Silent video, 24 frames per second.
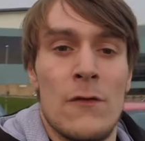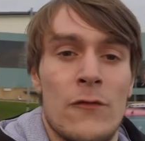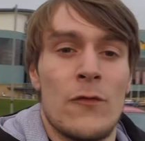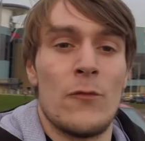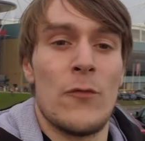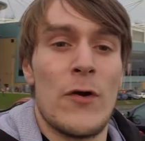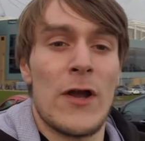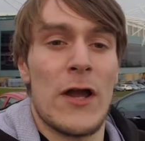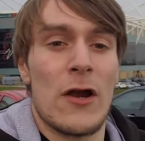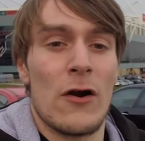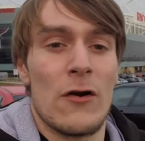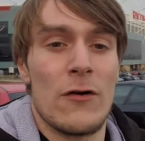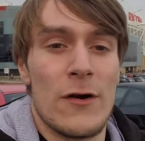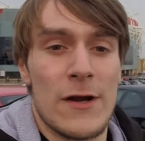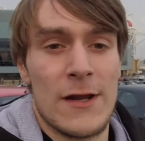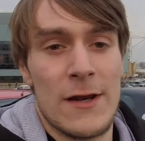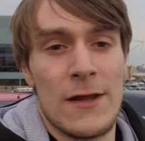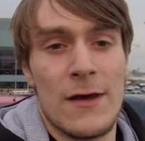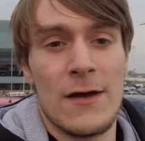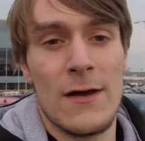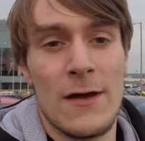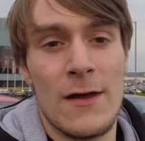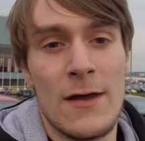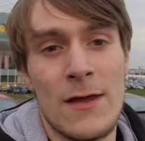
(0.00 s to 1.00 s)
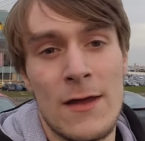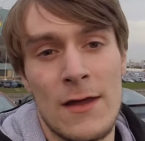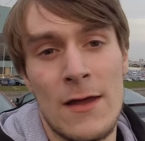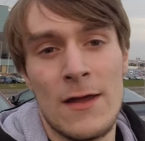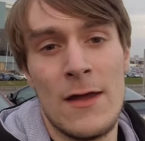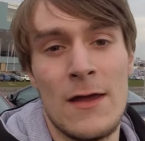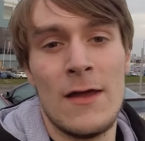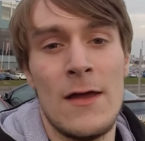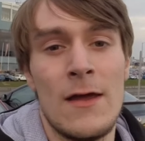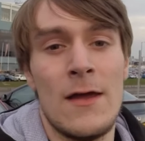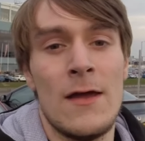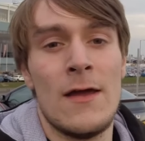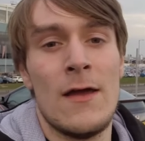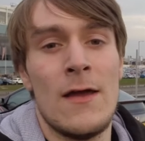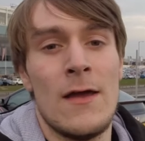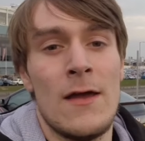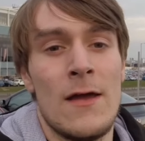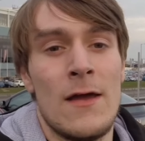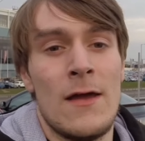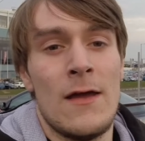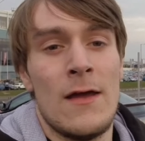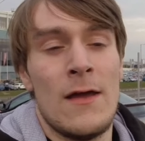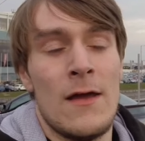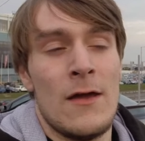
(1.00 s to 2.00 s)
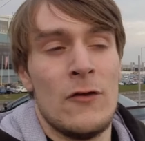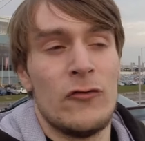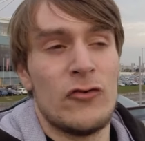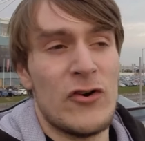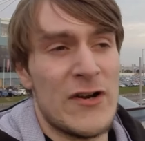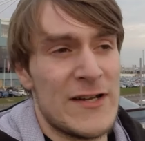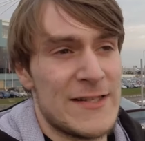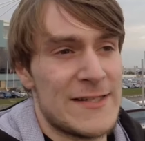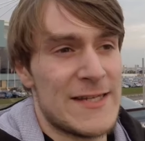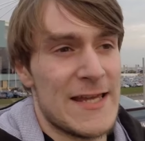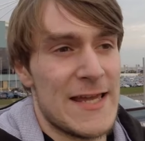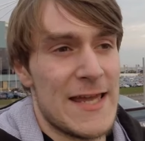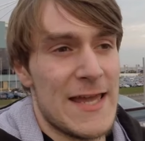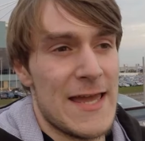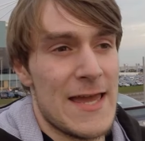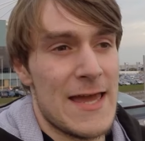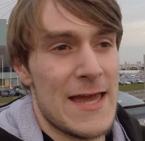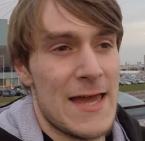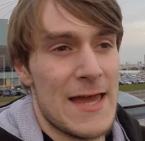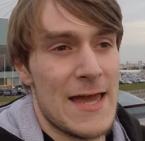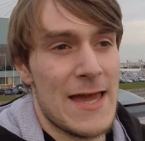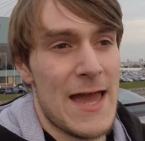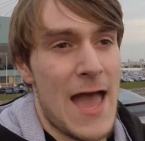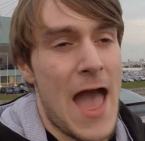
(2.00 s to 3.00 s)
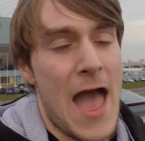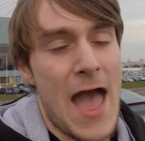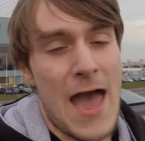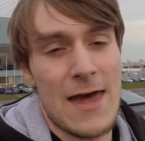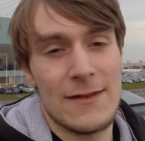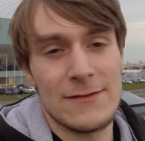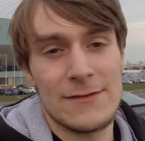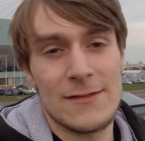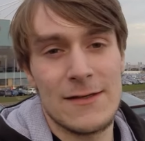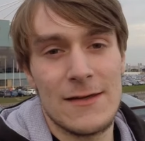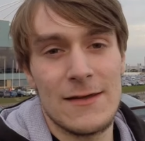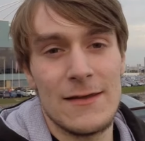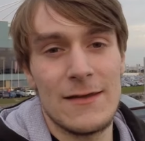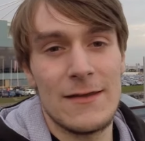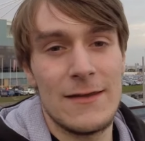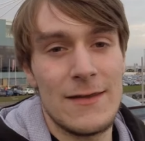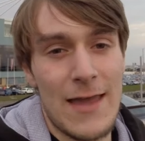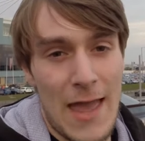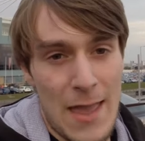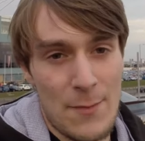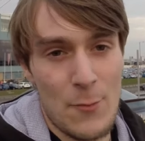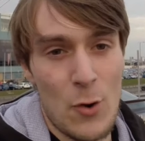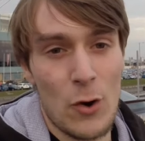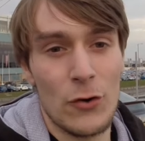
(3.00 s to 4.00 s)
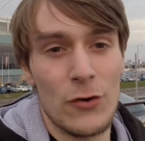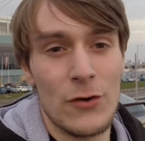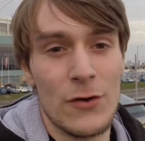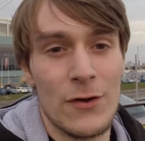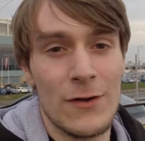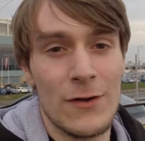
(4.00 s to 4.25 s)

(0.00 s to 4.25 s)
from Ricoh Arena, drink tea and game on.